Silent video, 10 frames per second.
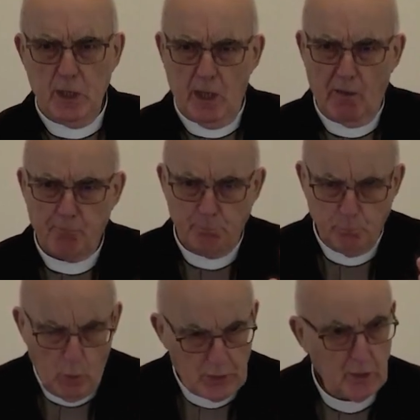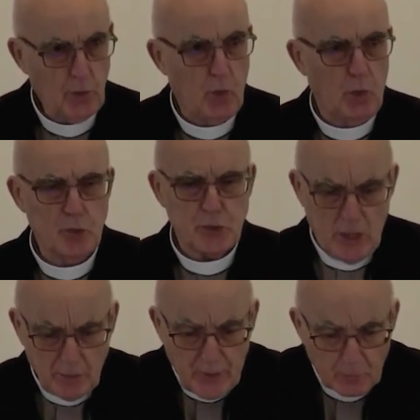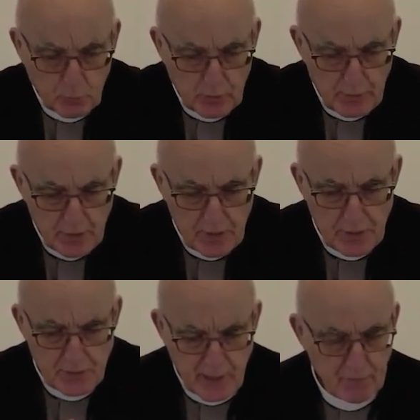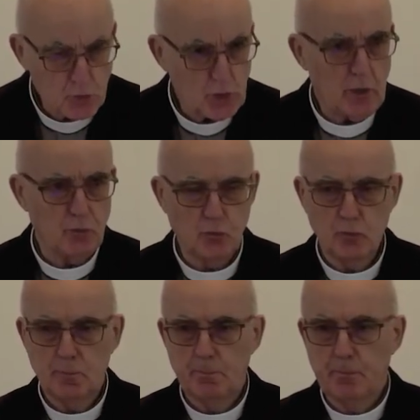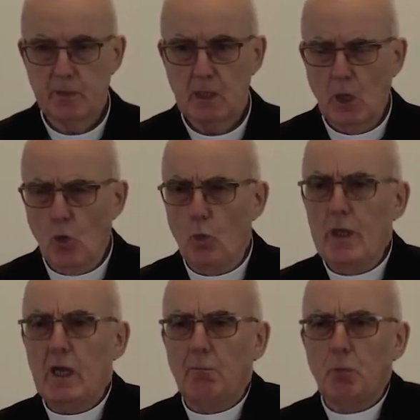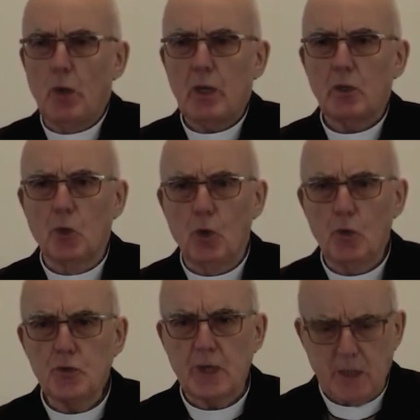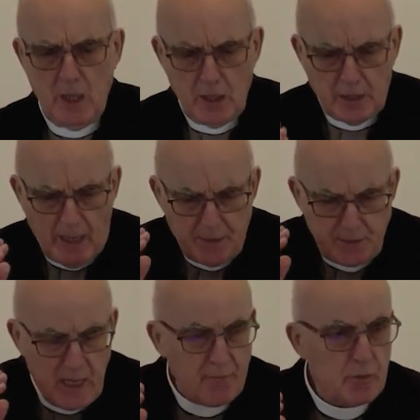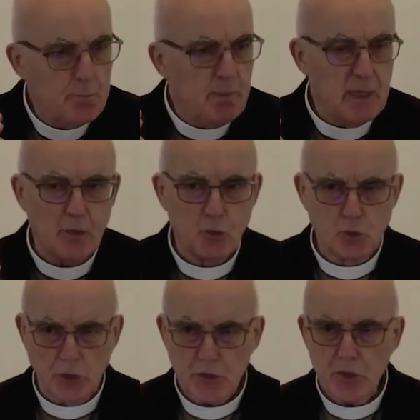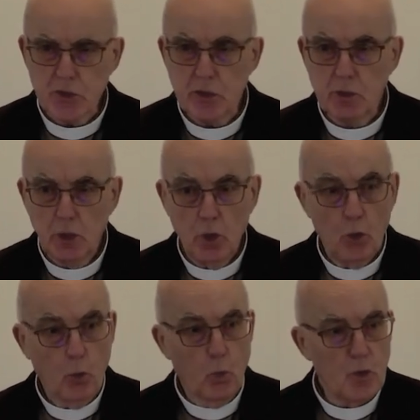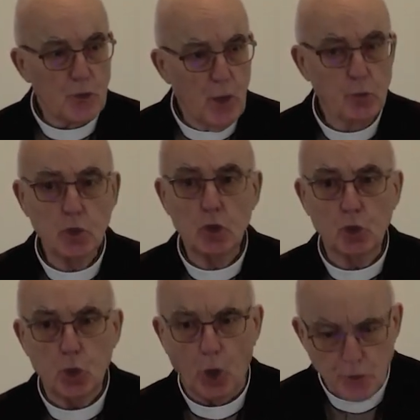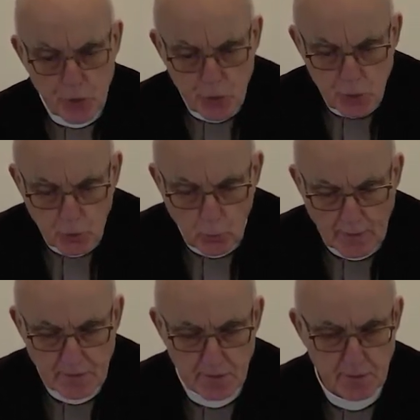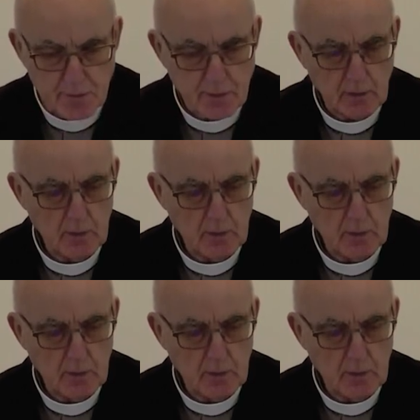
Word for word: have moral laws that will never change. We have moral laws that can never be adjusted without consequence.